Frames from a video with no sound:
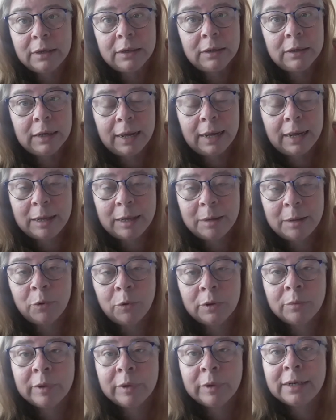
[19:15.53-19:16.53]
I am
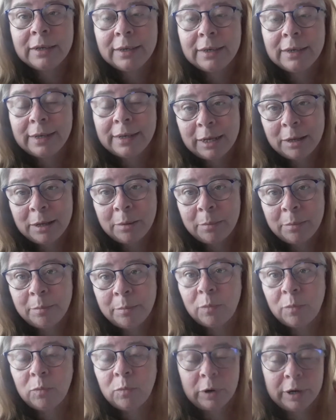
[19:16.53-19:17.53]
more than ready to get
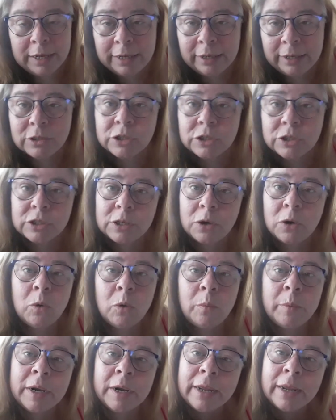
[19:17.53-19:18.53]
him where he is just
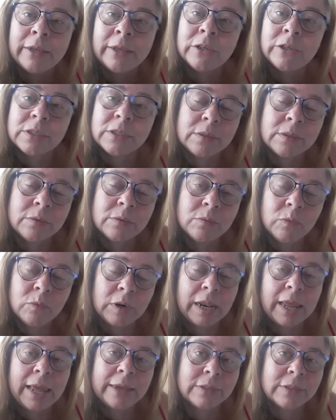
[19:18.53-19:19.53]
home and I can just
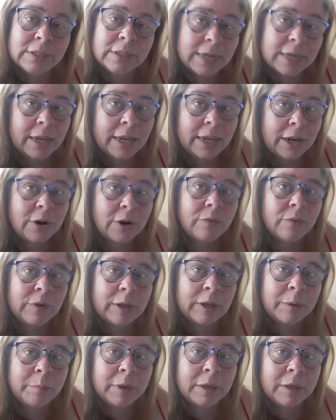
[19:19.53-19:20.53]
relax and take care of
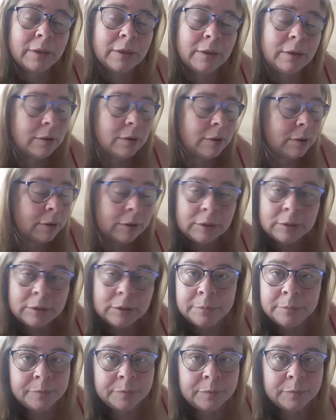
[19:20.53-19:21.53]
him.
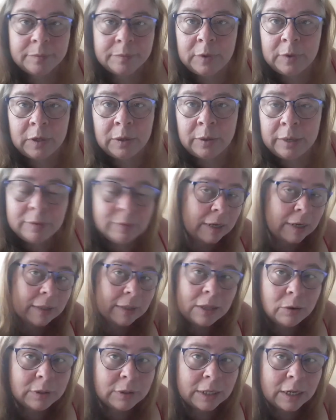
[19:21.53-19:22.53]
Even at
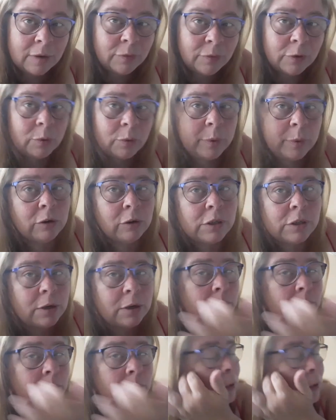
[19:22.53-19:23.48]
the hotel for a week or so,